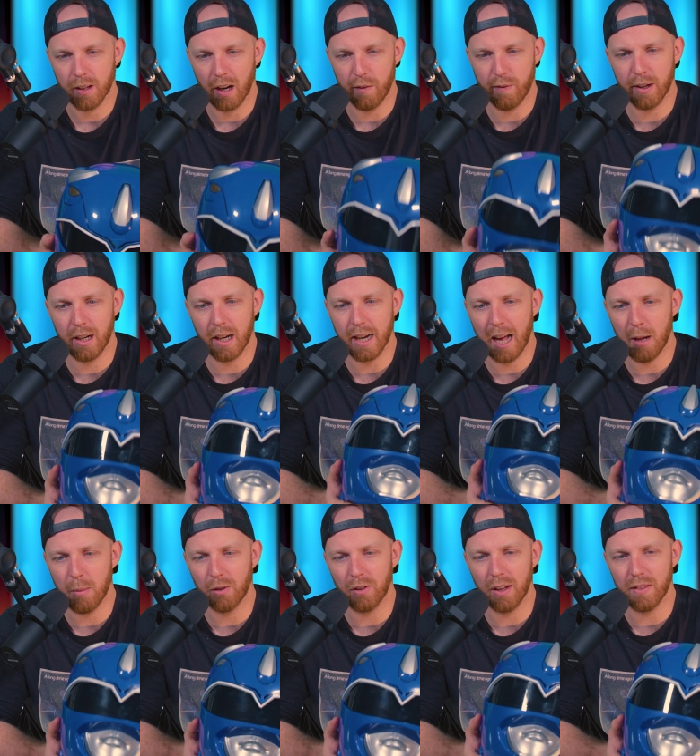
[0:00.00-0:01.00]
I feel like
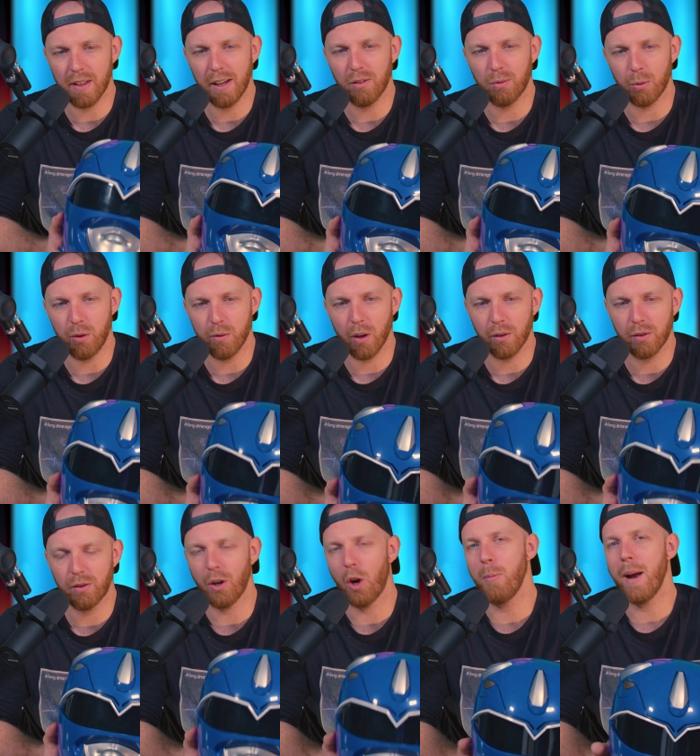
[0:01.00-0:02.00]
helmets like this, when you've got
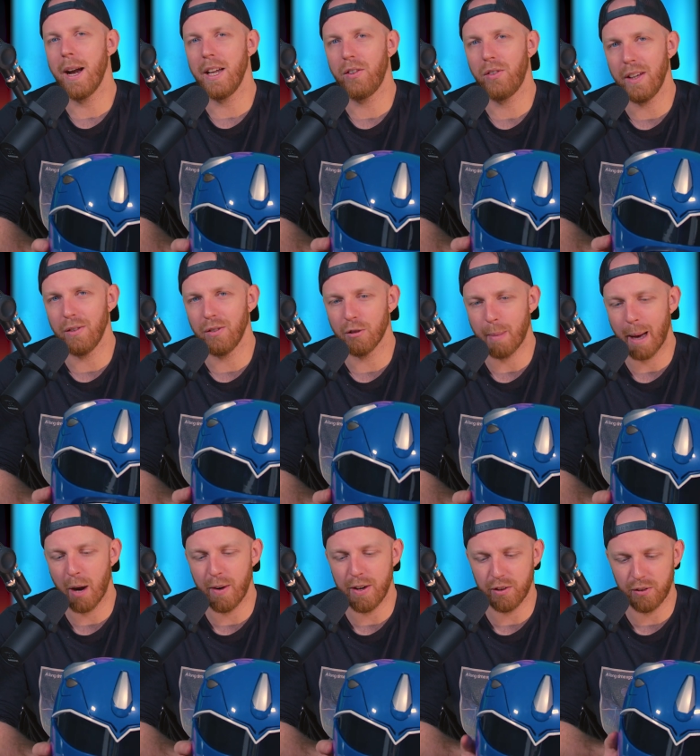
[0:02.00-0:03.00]
so many seasons of
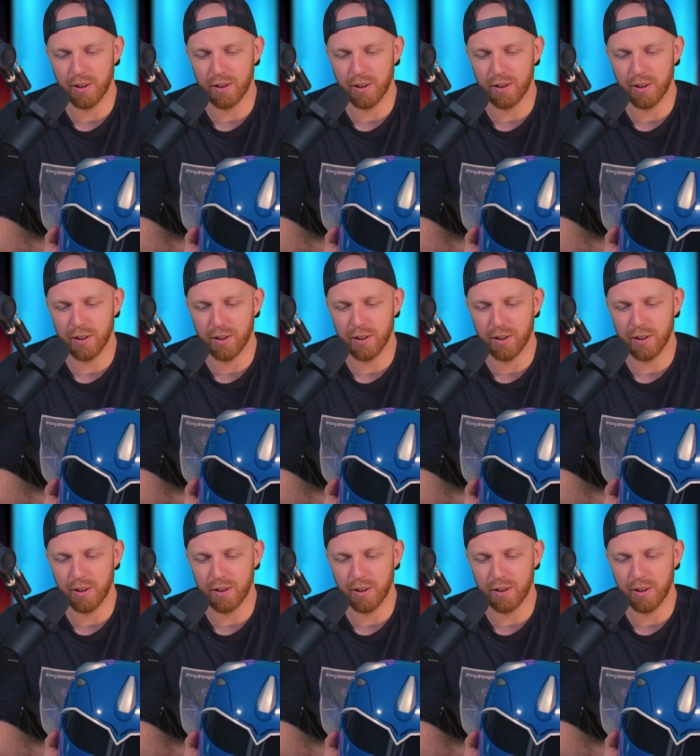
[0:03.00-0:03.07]
Power Rangers